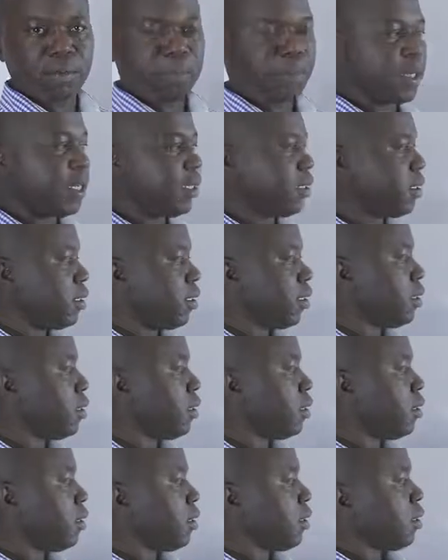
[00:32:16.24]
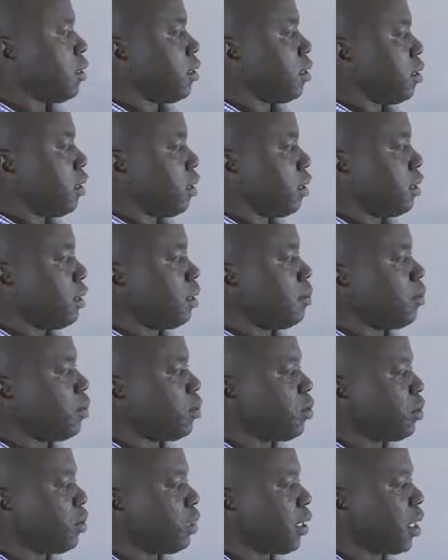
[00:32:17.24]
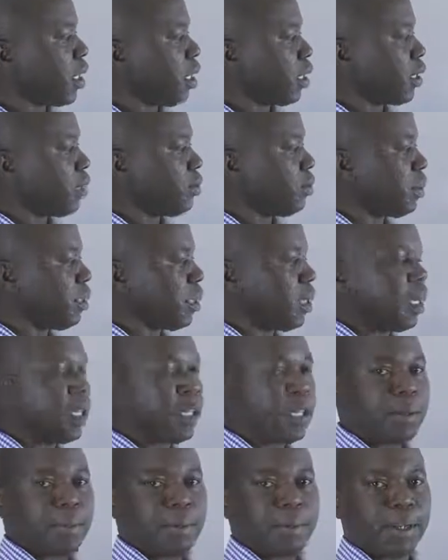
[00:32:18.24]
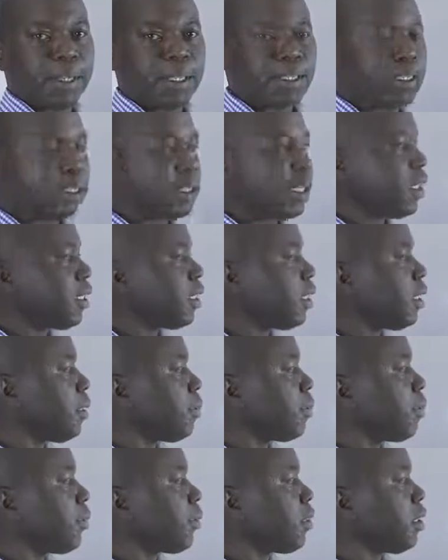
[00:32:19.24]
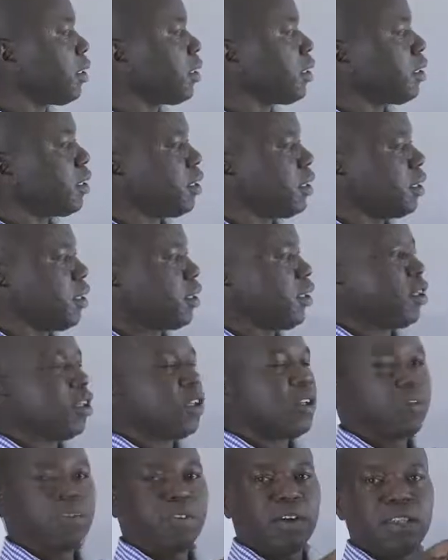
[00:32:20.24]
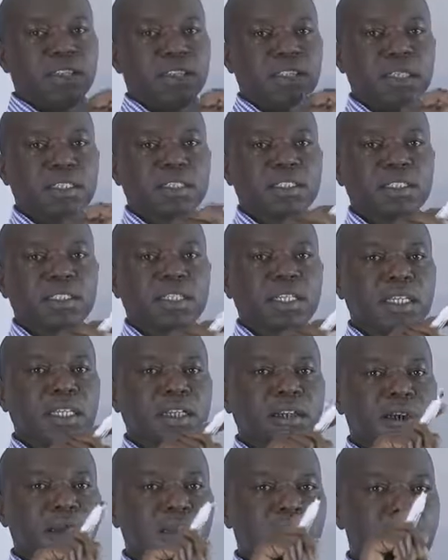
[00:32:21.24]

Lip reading: the plant is able to interact with other plants. And in the process, you'll find that the